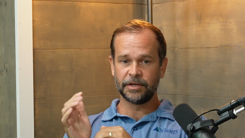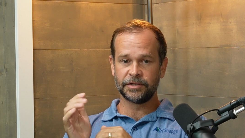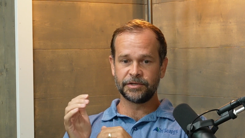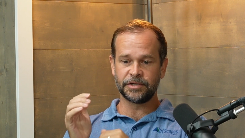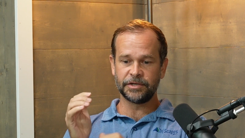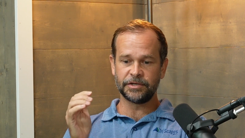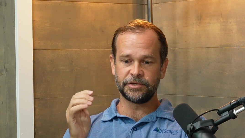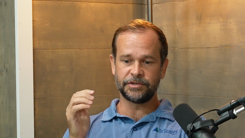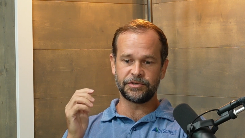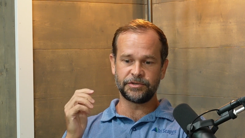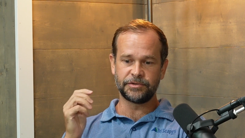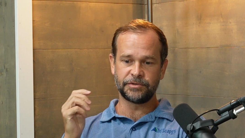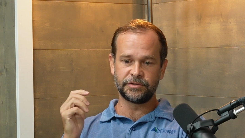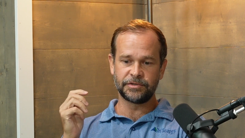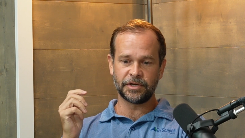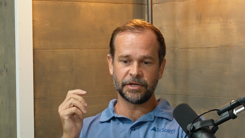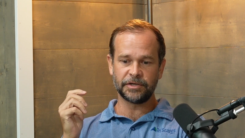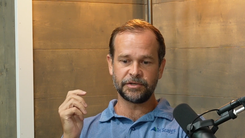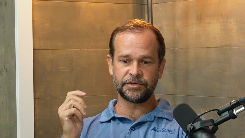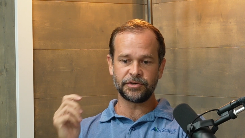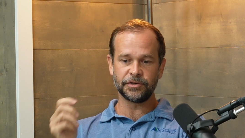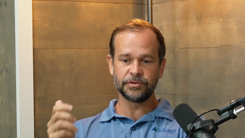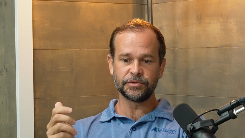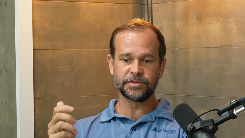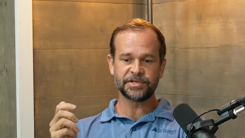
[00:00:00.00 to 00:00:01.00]
to
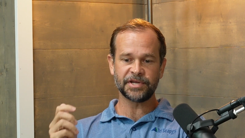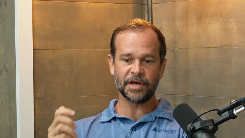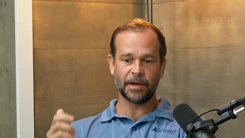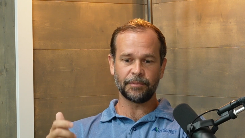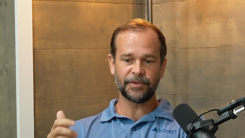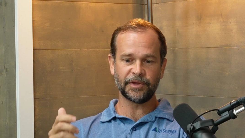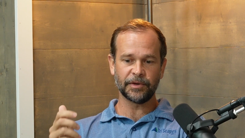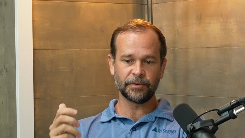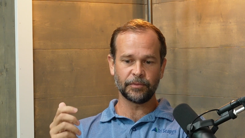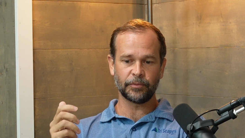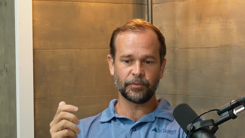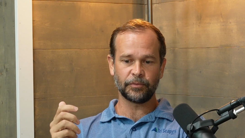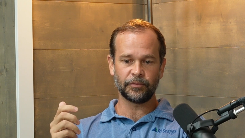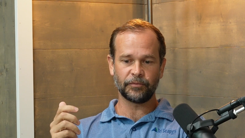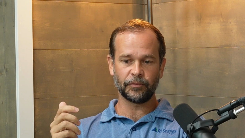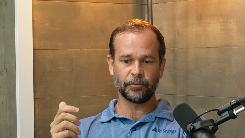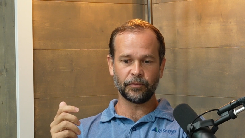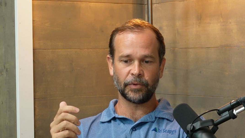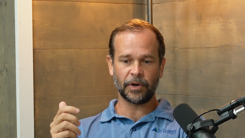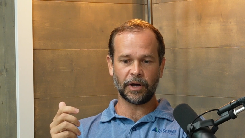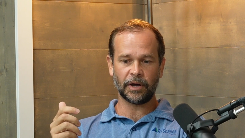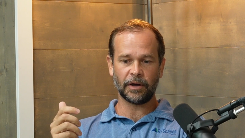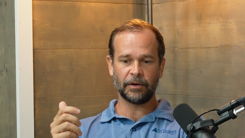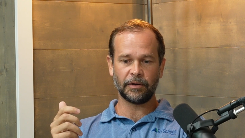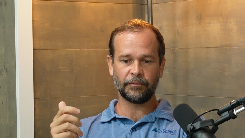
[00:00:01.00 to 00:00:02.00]
do something
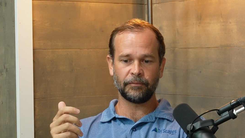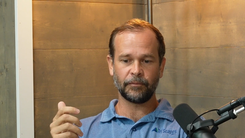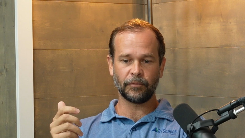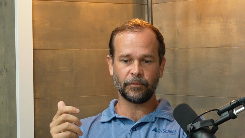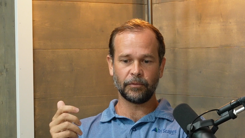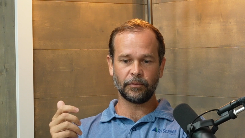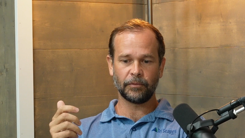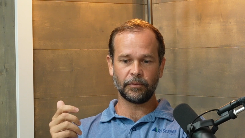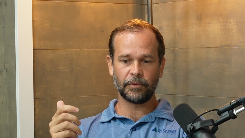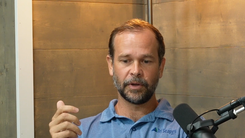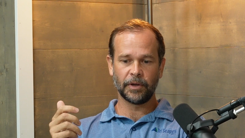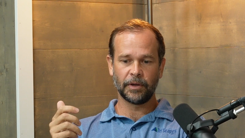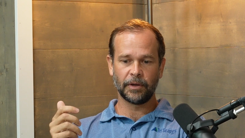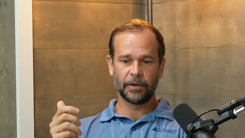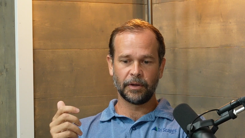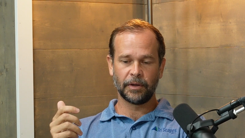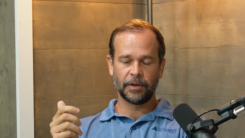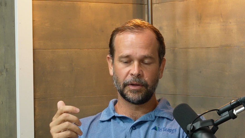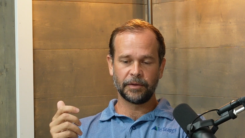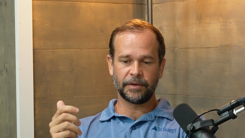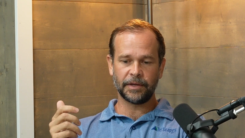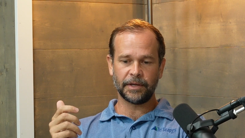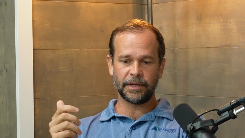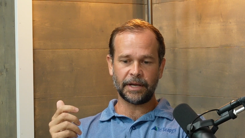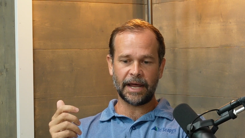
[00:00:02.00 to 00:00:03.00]

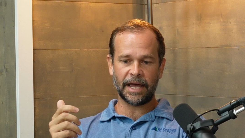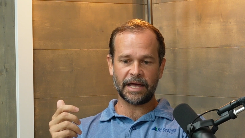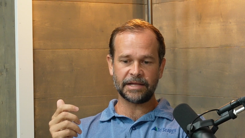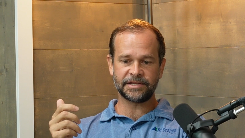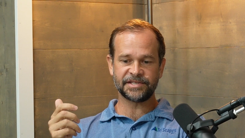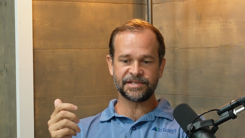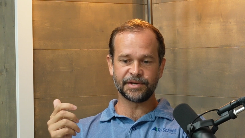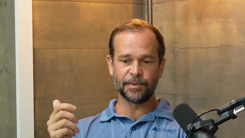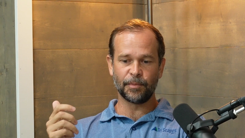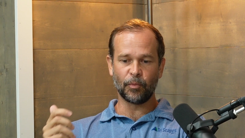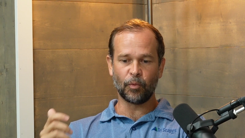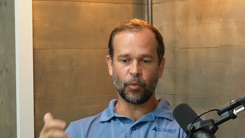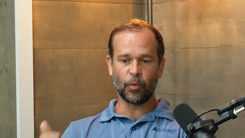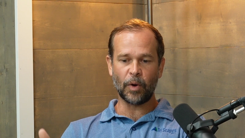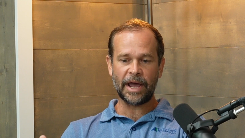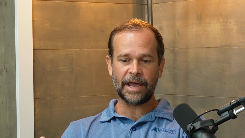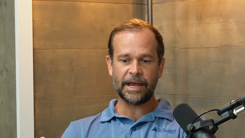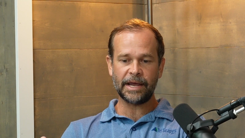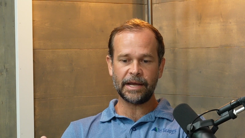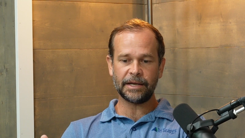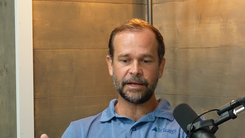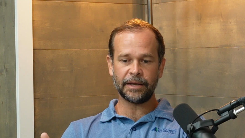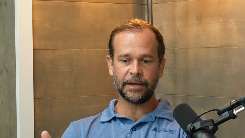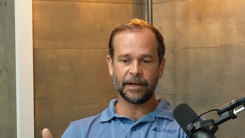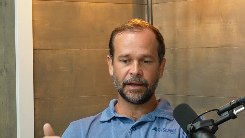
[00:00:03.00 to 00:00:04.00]
that had some
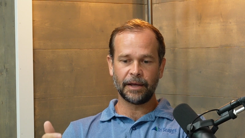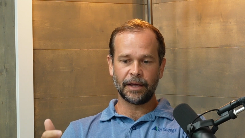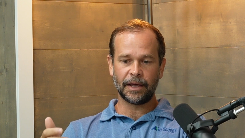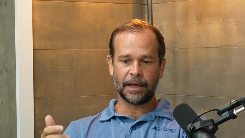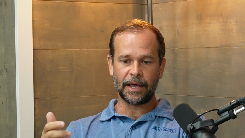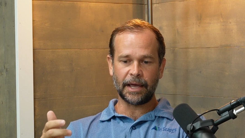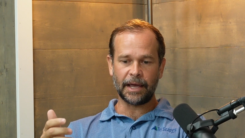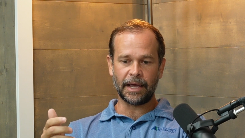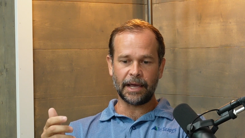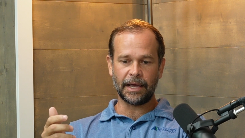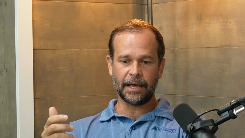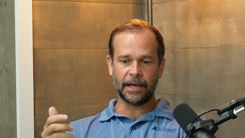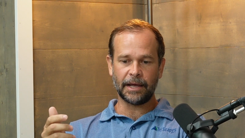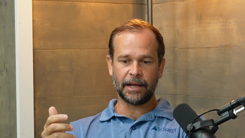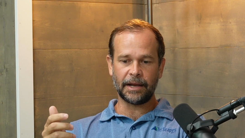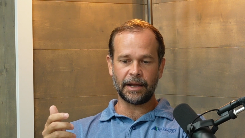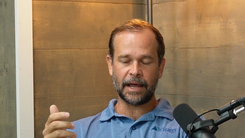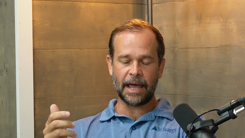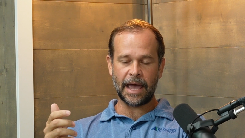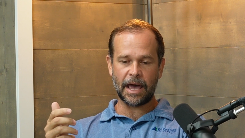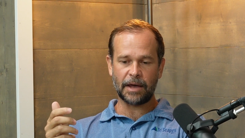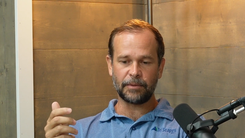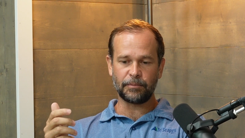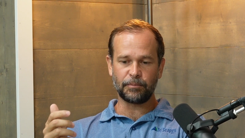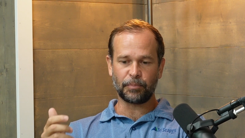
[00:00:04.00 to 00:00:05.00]
weight and
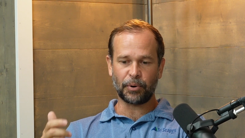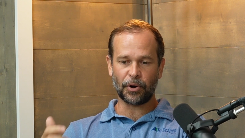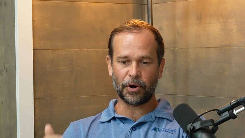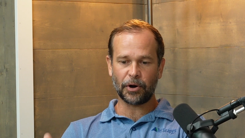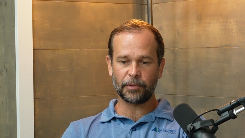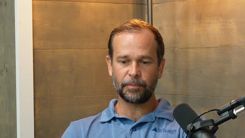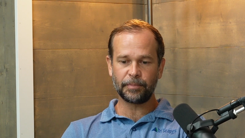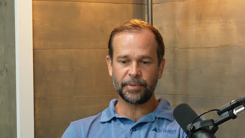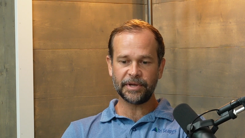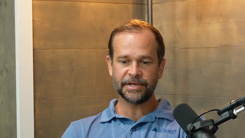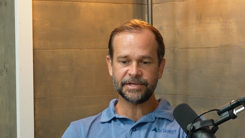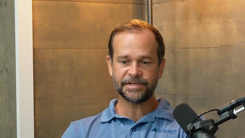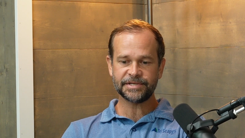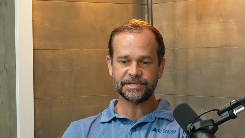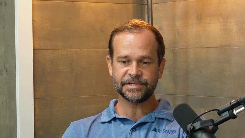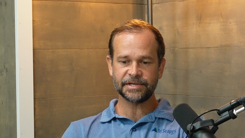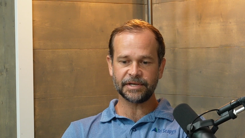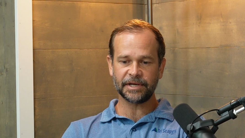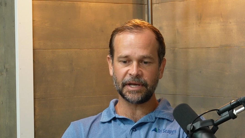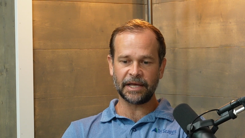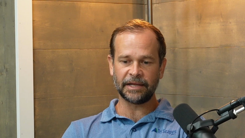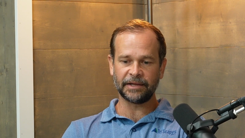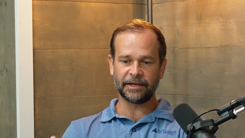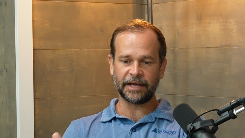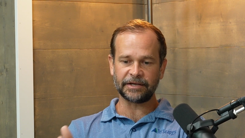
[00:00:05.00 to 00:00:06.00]
had purpose,
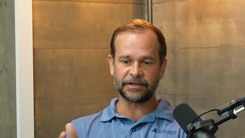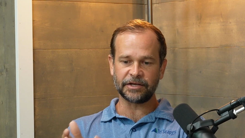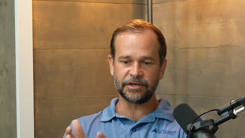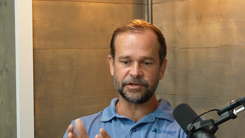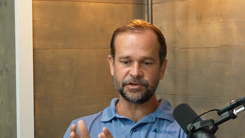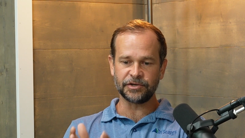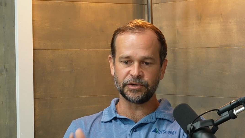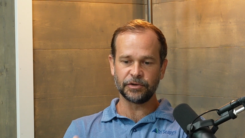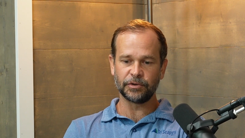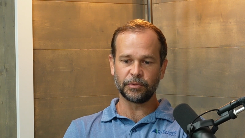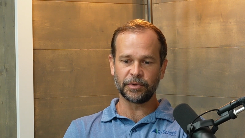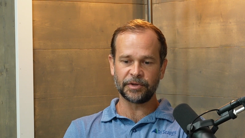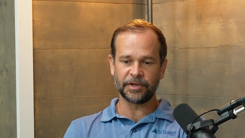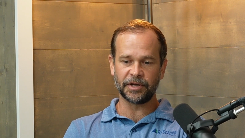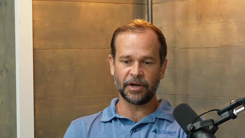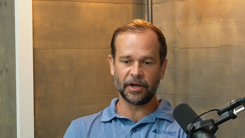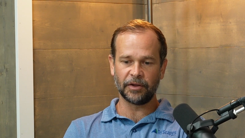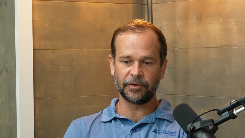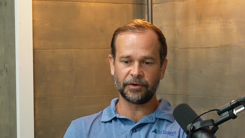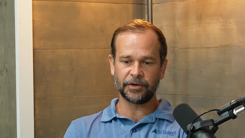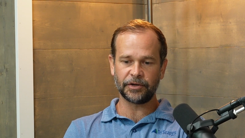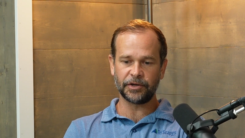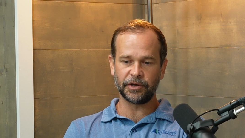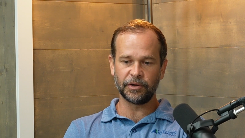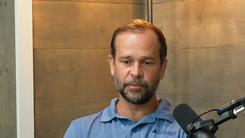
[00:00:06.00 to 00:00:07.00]
and like to do it with
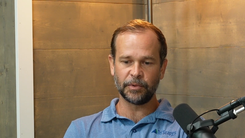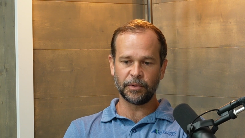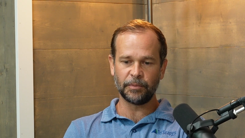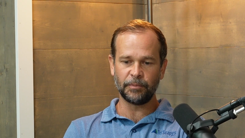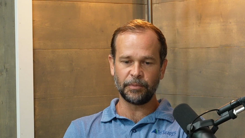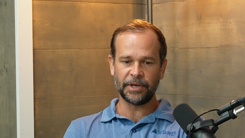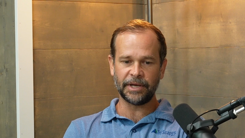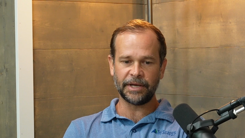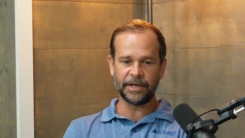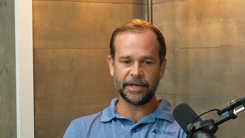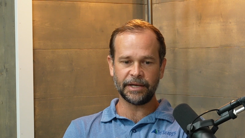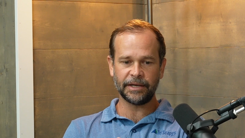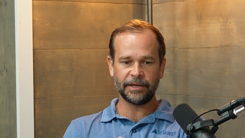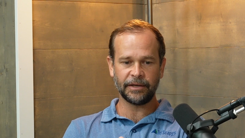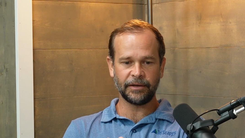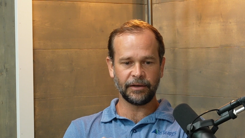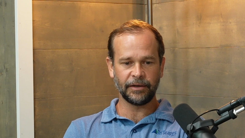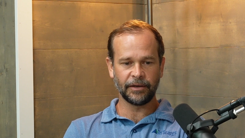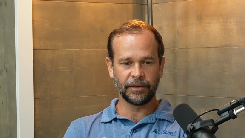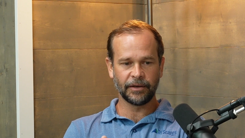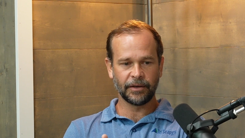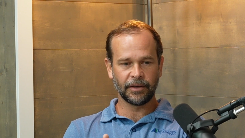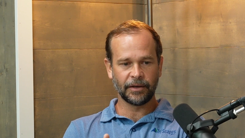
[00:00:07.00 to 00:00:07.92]
another human being.